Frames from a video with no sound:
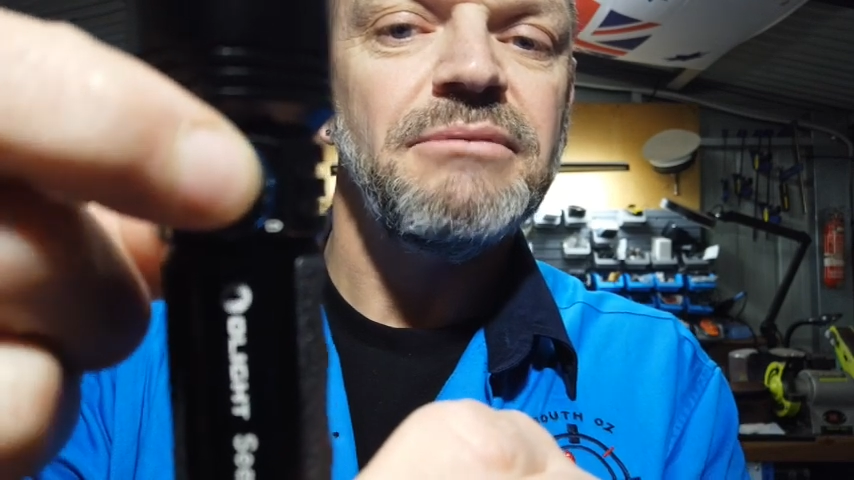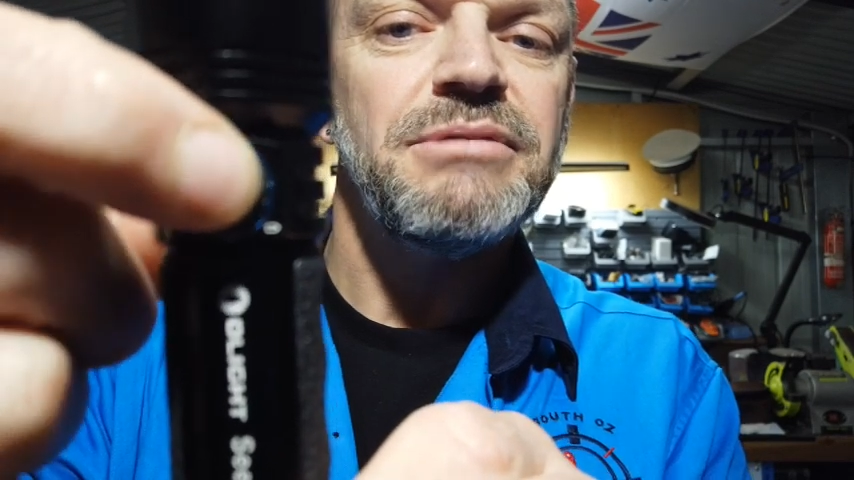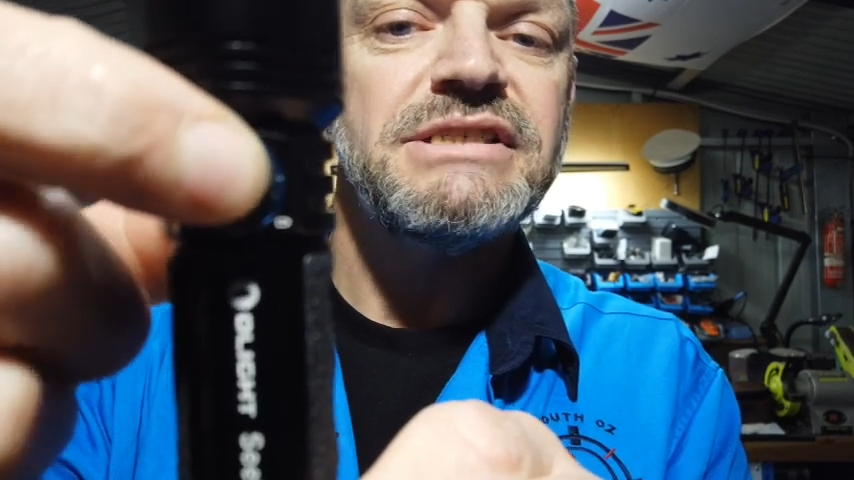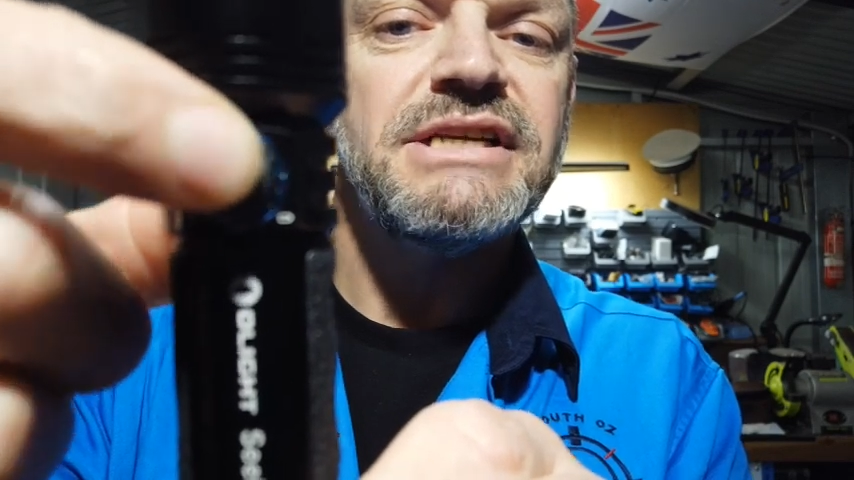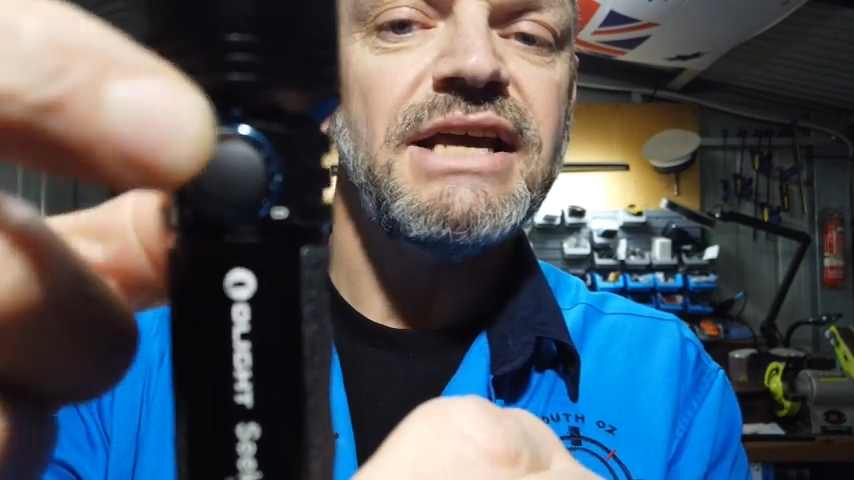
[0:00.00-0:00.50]

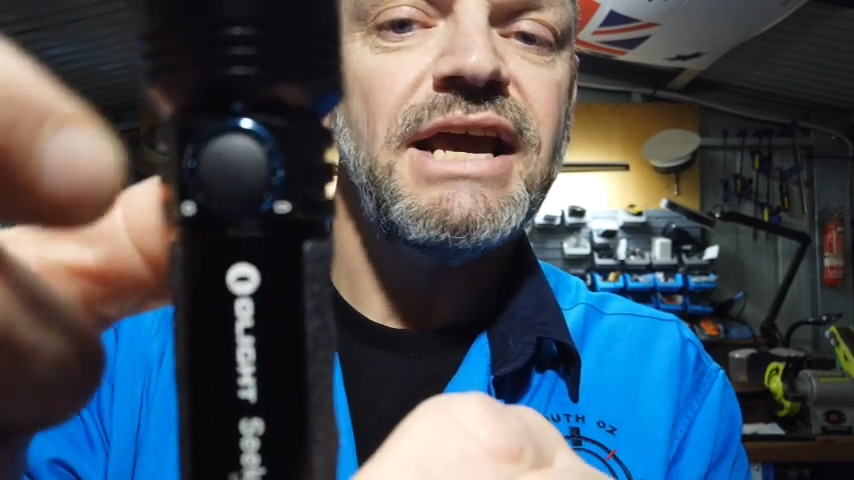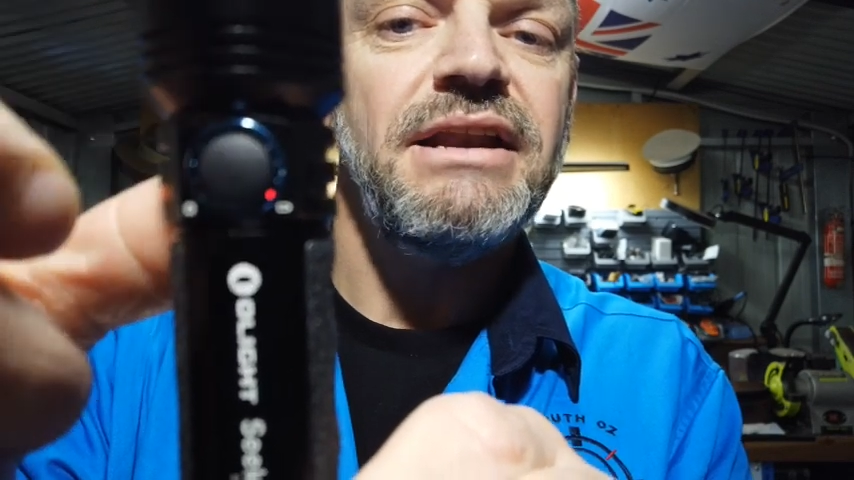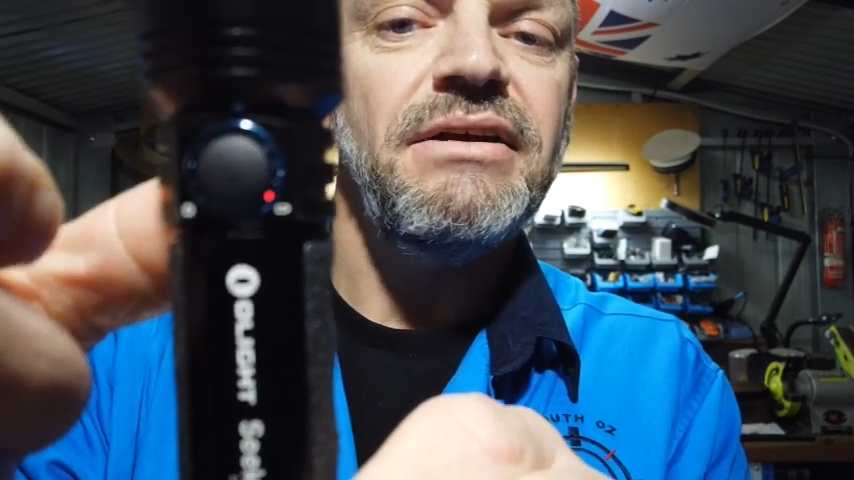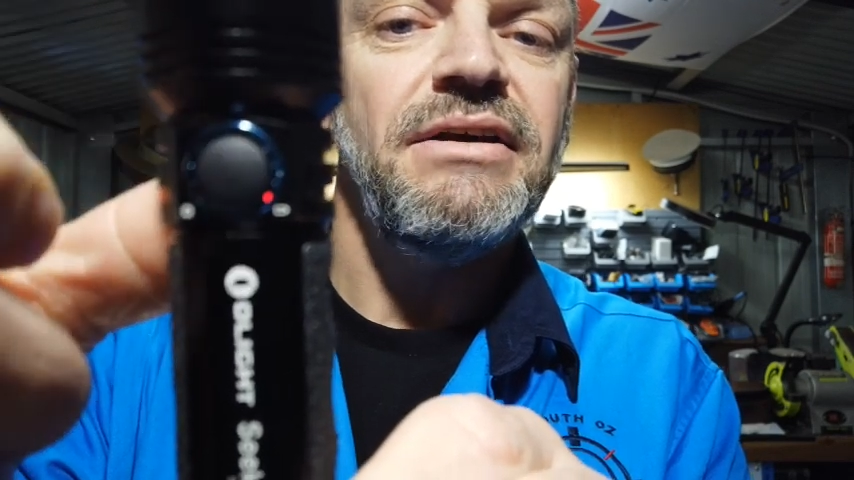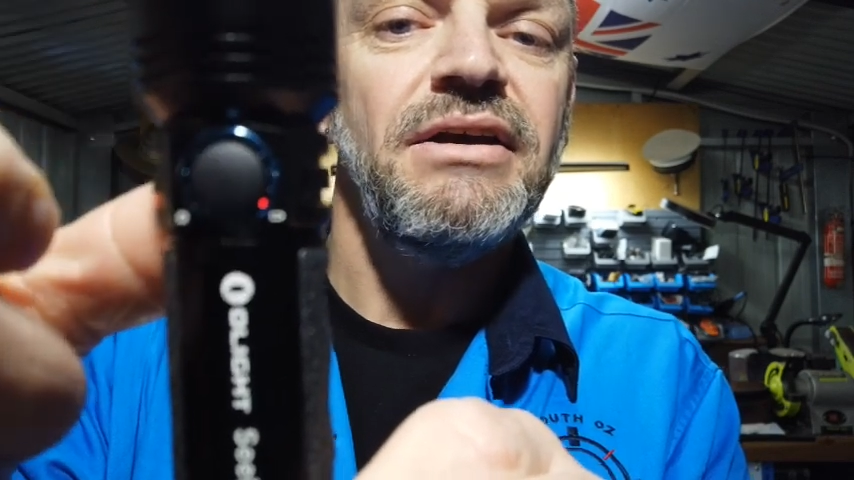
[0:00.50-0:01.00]
Press it
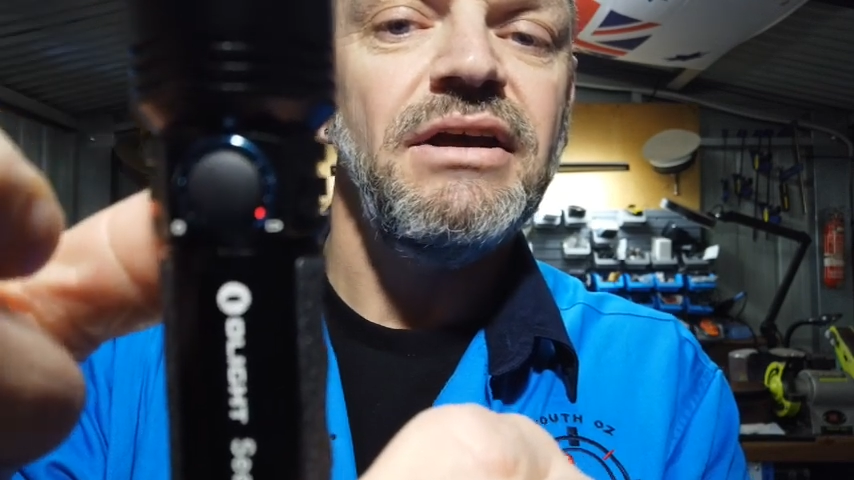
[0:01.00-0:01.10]
again,